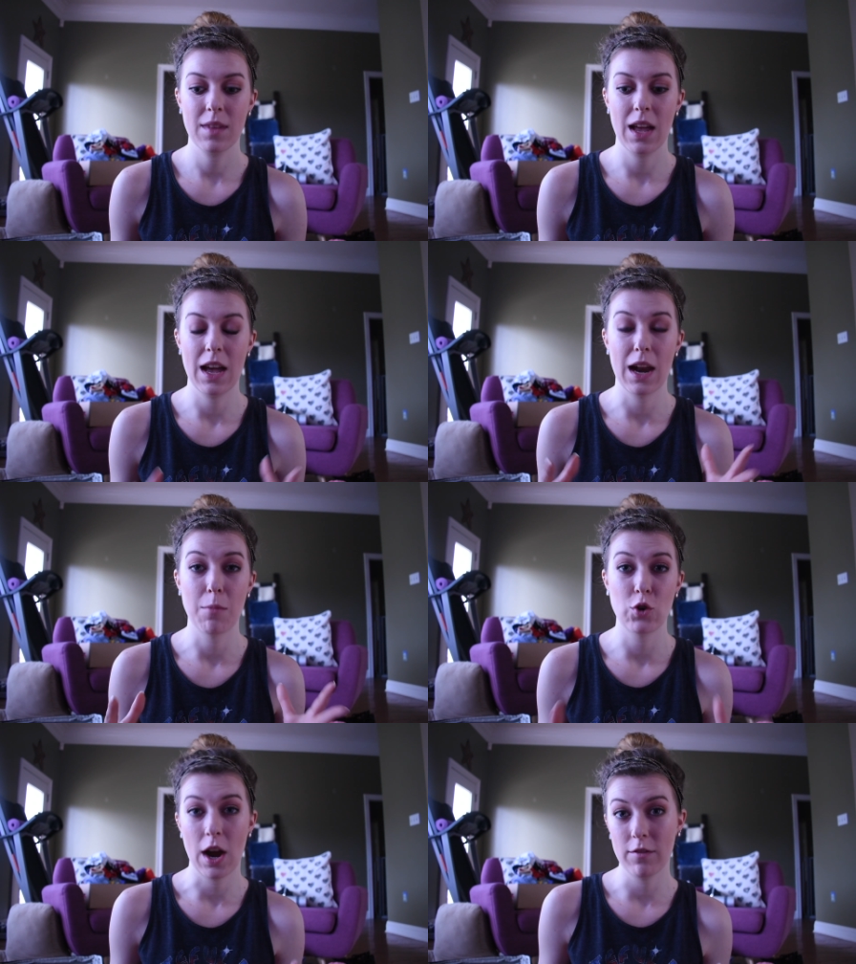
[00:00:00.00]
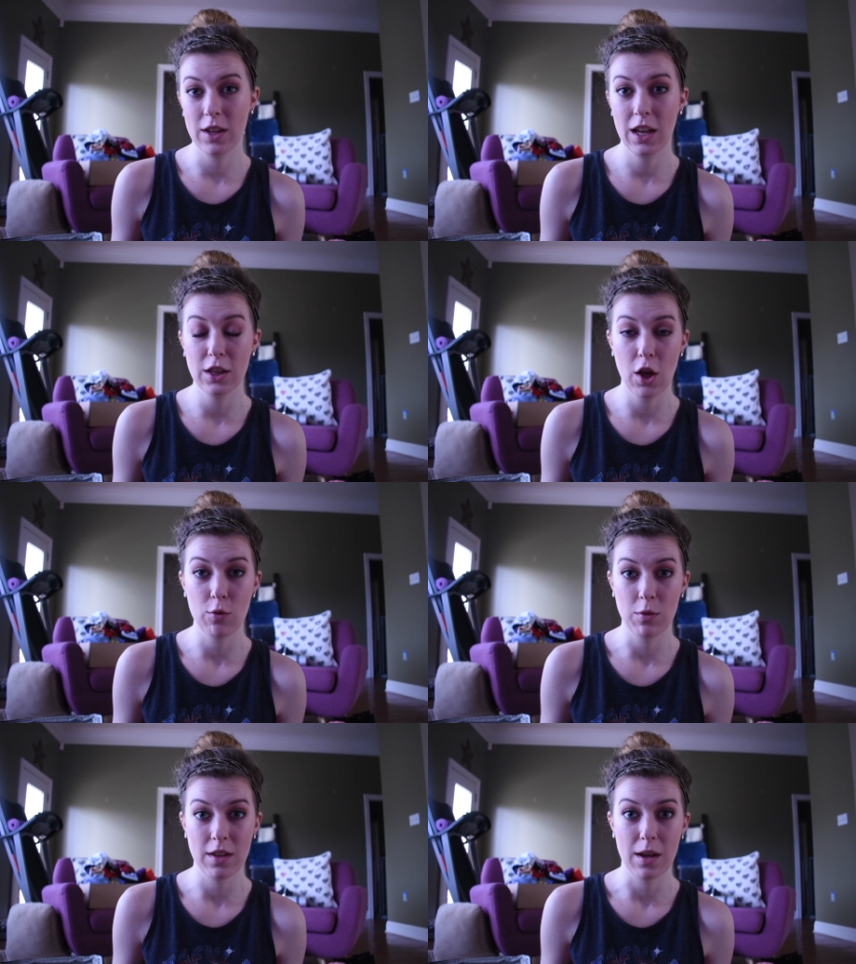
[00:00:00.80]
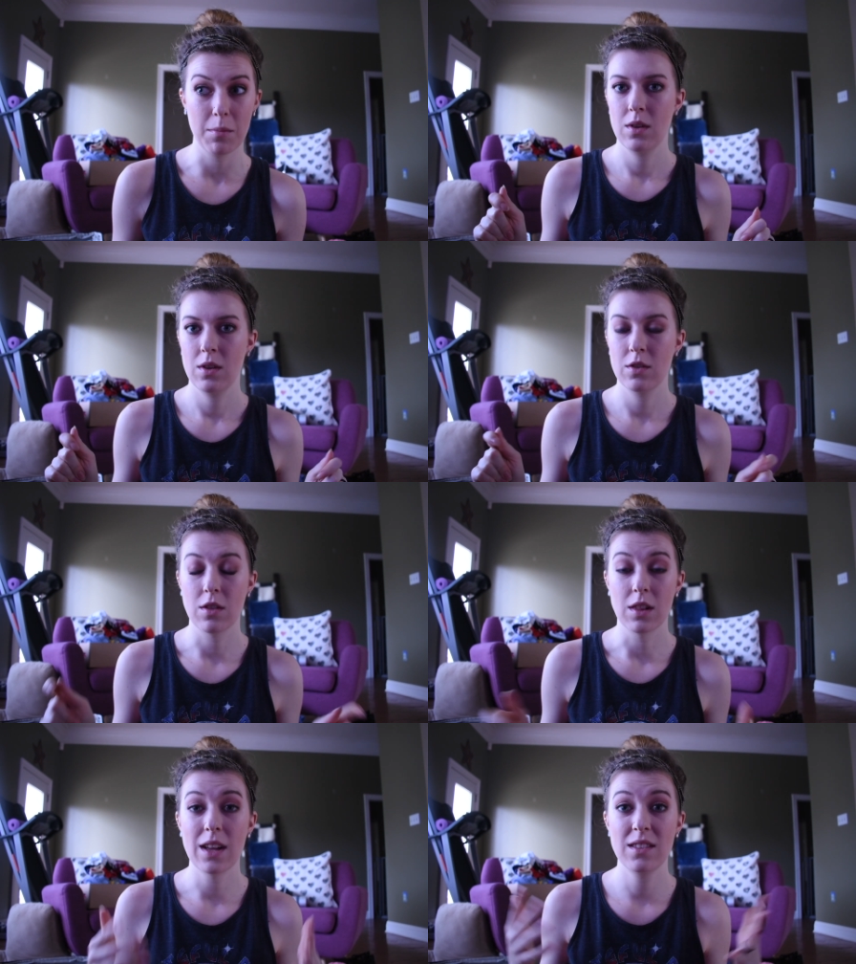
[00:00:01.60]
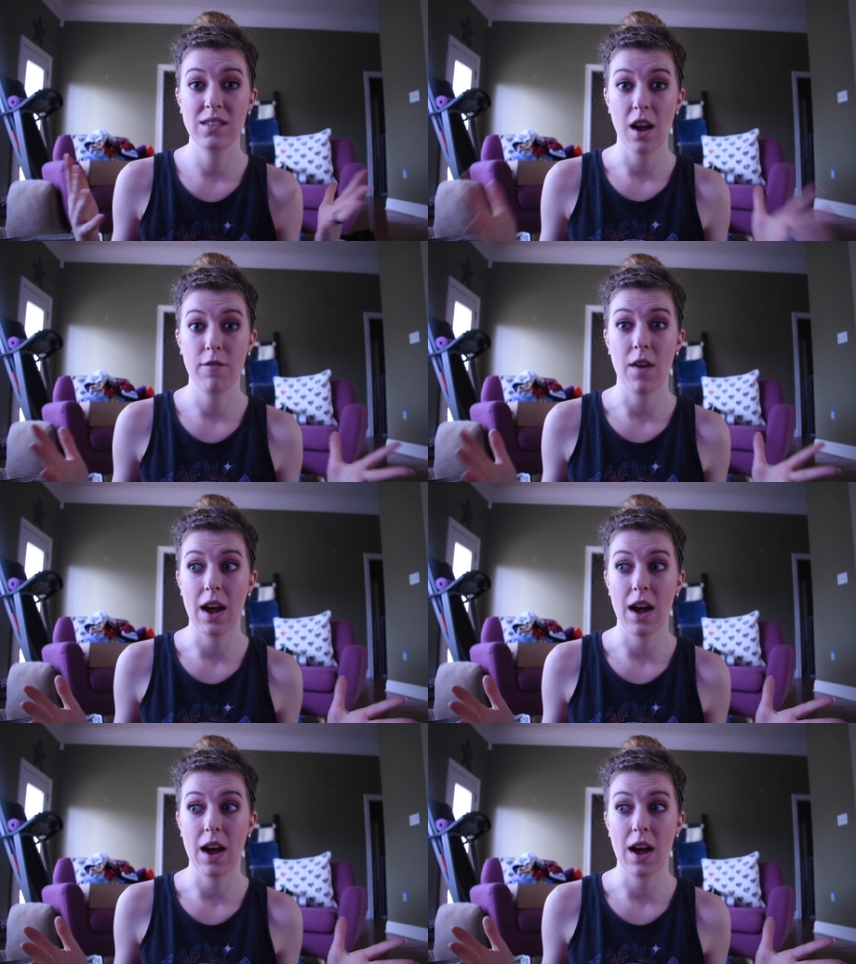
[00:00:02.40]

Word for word: and I'm traveling alone with him. So the less stuff